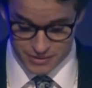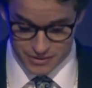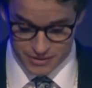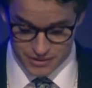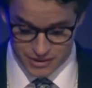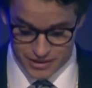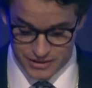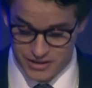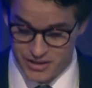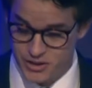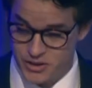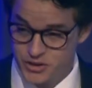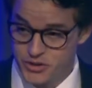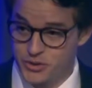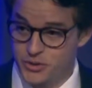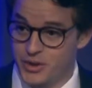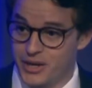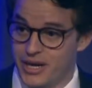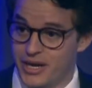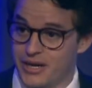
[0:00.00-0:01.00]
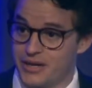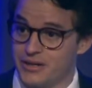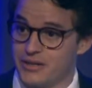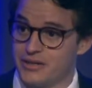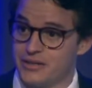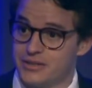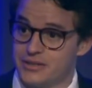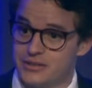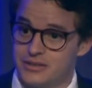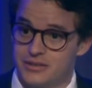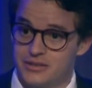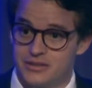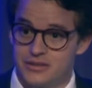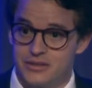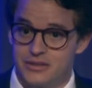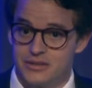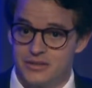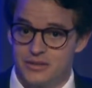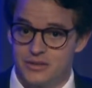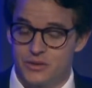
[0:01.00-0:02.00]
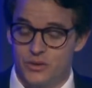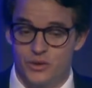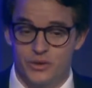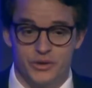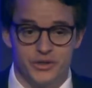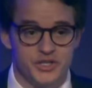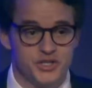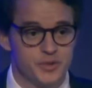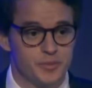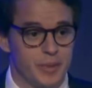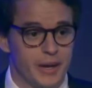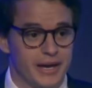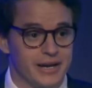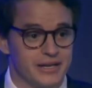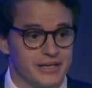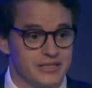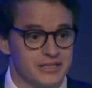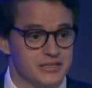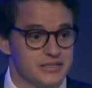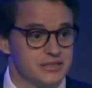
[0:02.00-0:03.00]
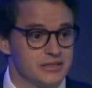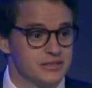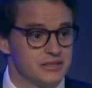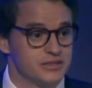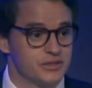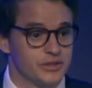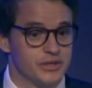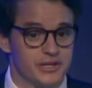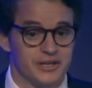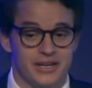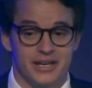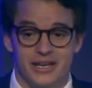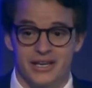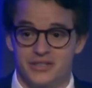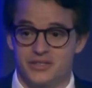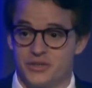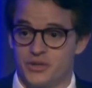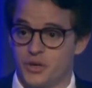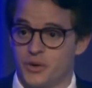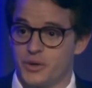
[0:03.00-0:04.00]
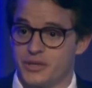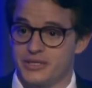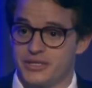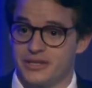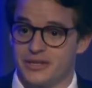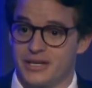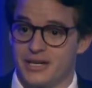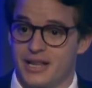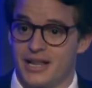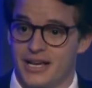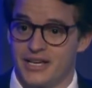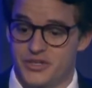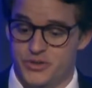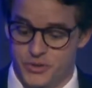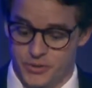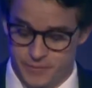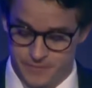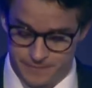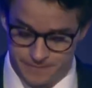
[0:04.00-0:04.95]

and teachers who cared, who learned Spanish so they could get to know us in the classroom.